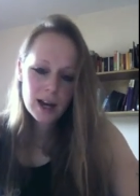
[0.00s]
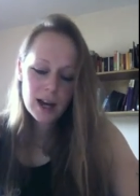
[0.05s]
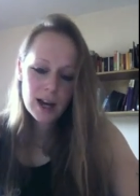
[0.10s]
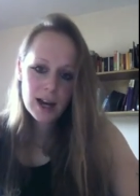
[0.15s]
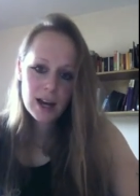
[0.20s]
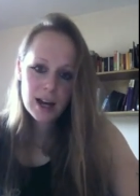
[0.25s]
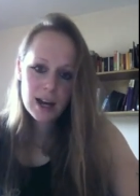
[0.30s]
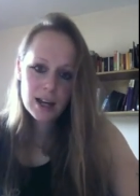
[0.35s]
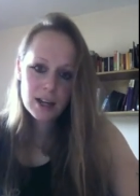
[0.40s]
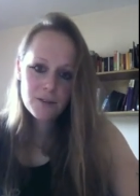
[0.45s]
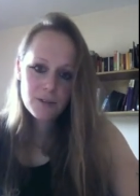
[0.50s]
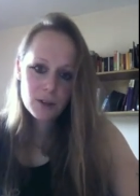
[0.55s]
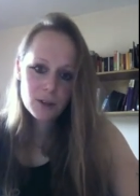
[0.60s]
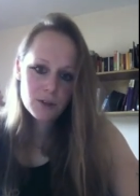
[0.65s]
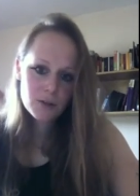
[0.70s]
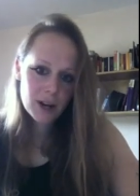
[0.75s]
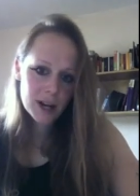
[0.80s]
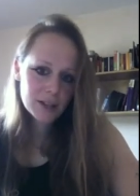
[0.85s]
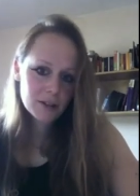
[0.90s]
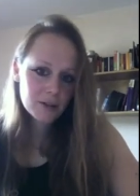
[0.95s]
Uh, if you
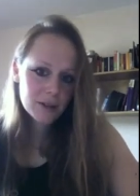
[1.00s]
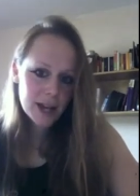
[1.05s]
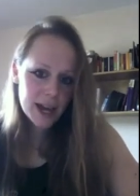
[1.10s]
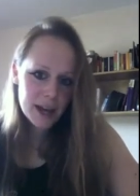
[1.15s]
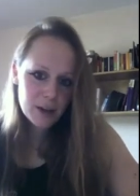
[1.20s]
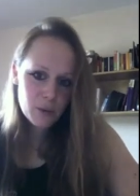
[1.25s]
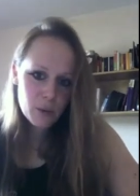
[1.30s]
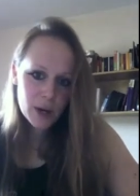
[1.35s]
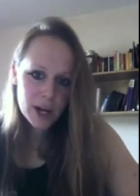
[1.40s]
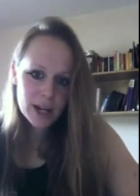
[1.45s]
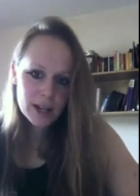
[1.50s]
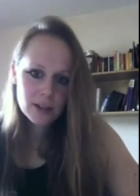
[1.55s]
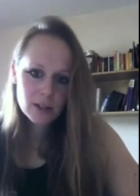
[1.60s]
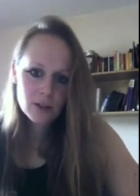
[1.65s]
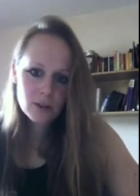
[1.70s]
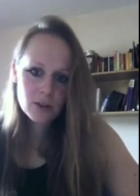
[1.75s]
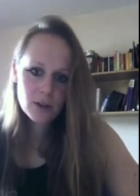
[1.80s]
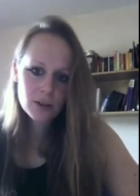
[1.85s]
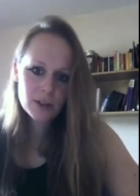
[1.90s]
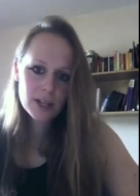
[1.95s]
try to gain weight,
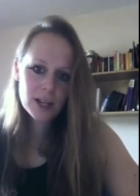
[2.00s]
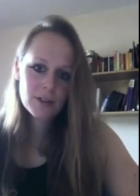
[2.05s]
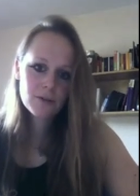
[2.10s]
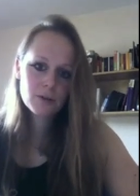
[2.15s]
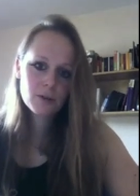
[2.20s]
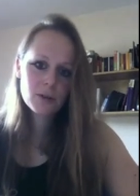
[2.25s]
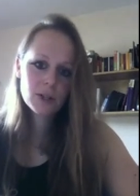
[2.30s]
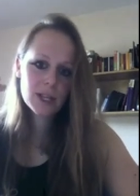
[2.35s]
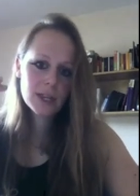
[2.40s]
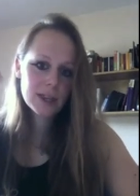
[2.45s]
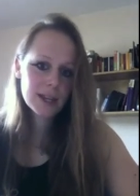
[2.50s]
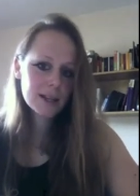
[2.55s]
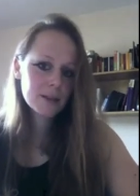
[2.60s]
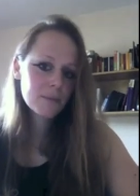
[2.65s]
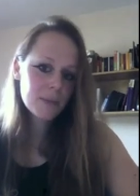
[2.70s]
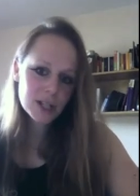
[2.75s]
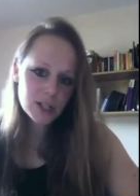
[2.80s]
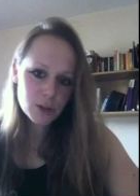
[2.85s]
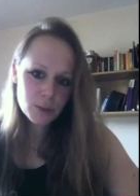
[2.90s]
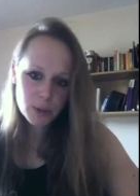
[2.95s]
you don't have to eat that
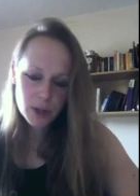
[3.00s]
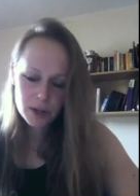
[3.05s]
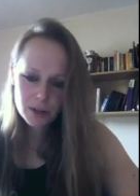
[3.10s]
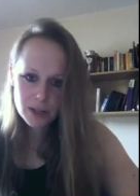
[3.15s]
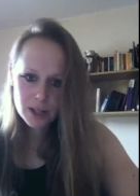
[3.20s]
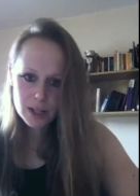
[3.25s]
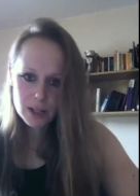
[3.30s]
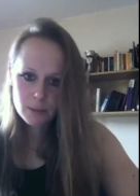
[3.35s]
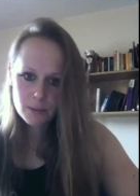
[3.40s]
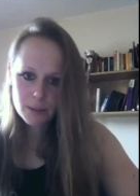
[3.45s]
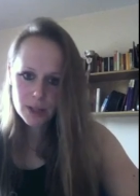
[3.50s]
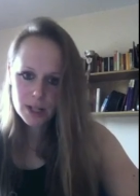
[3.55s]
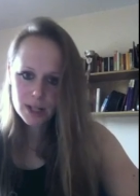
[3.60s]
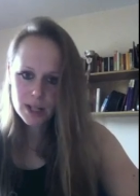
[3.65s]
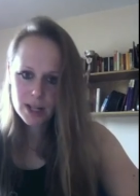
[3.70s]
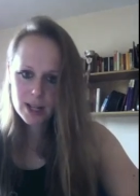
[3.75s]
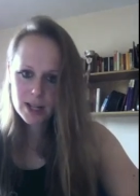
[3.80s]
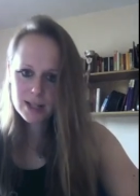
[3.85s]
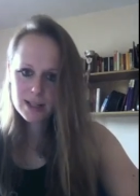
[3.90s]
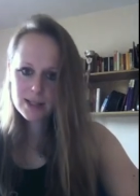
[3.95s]
much protein
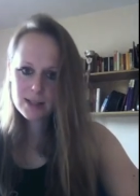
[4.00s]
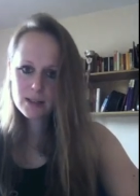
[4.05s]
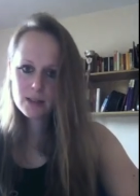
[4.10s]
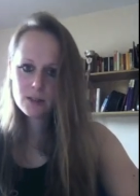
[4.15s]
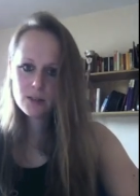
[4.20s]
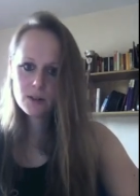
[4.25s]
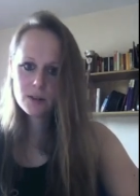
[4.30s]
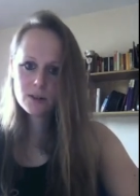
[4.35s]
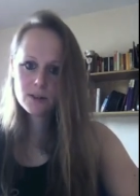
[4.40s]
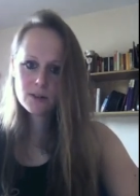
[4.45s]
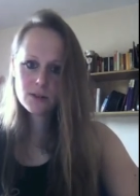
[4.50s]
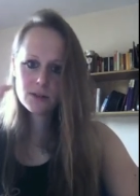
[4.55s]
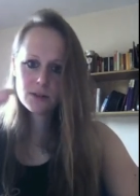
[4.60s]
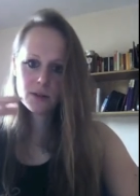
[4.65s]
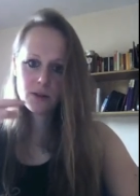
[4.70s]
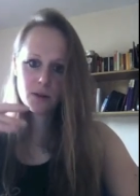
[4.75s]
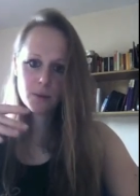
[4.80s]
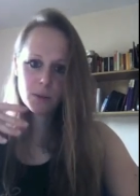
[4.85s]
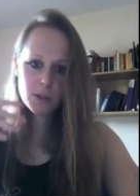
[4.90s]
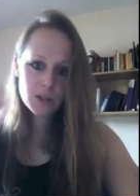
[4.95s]
because you
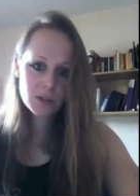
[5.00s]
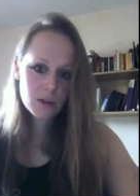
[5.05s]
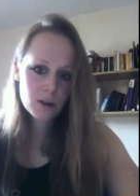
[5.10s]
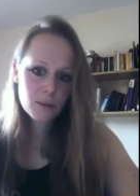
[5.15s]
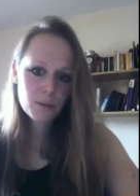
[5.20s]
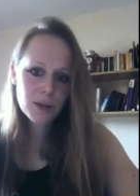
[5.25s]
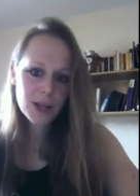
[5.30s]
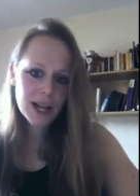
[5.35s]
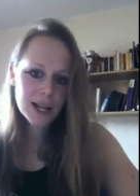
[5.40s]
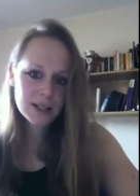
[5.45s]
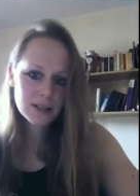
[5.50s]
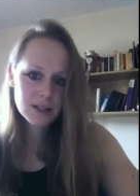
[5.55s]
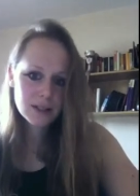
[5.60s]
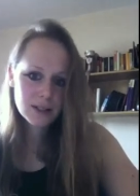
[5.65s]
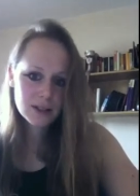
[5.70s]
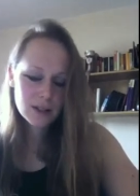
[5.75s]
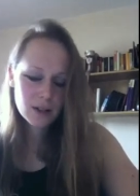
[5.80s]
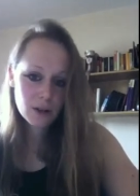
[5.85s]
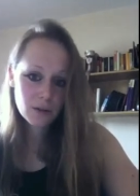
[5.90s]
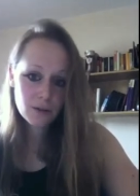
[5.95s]
consume a
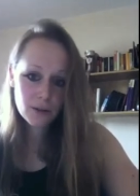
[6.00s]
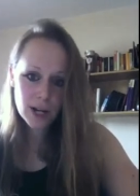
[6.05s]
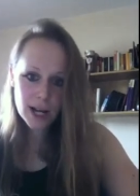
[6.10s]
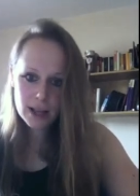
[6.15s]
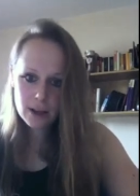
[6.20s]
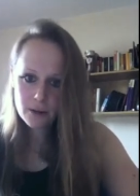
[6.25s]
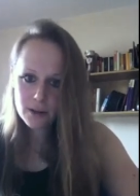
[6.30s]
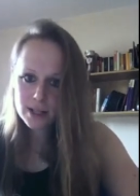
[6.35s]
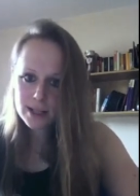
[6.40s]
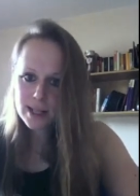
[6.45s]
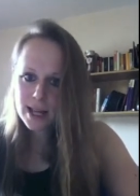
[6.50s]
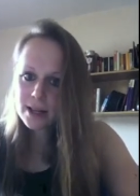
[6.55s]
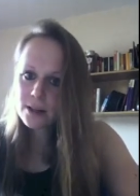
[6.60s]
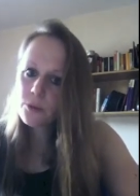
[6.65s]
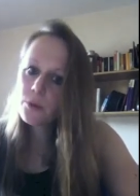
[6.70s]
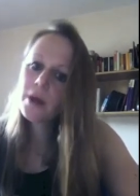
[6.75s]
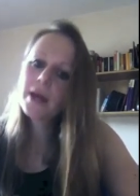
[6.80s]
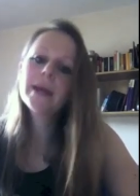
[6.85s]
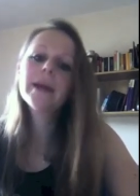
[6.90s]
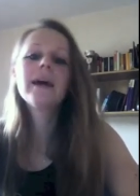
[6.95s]
surplus of calories
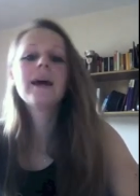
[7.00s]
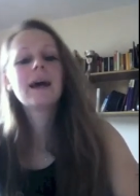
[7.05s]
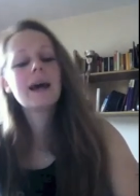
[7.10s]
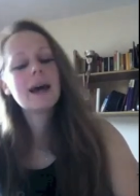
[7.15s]
anyway,